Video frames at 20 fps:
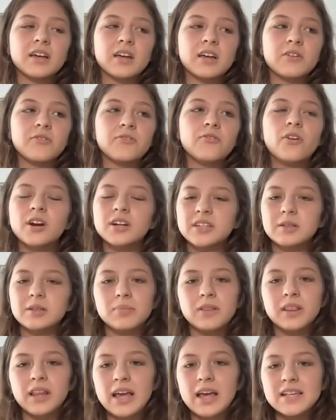
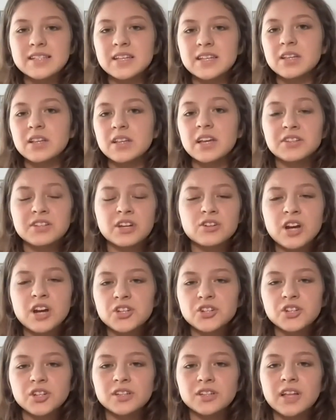14th place in
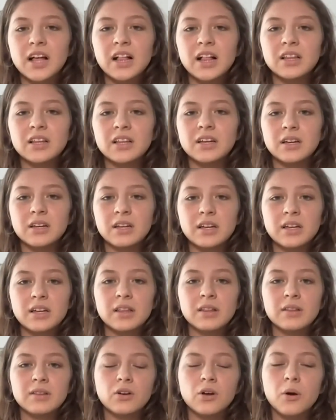international
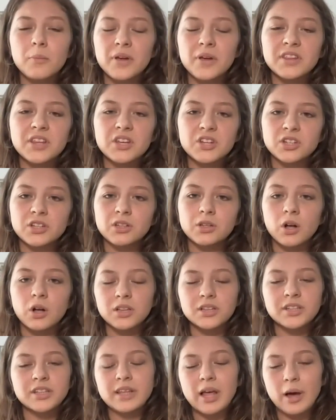competition
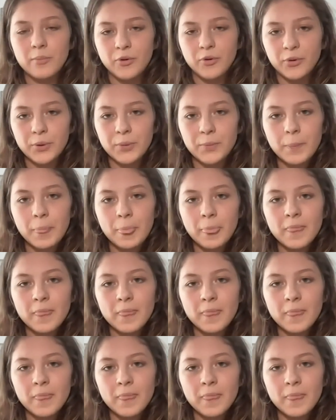called NABUJ.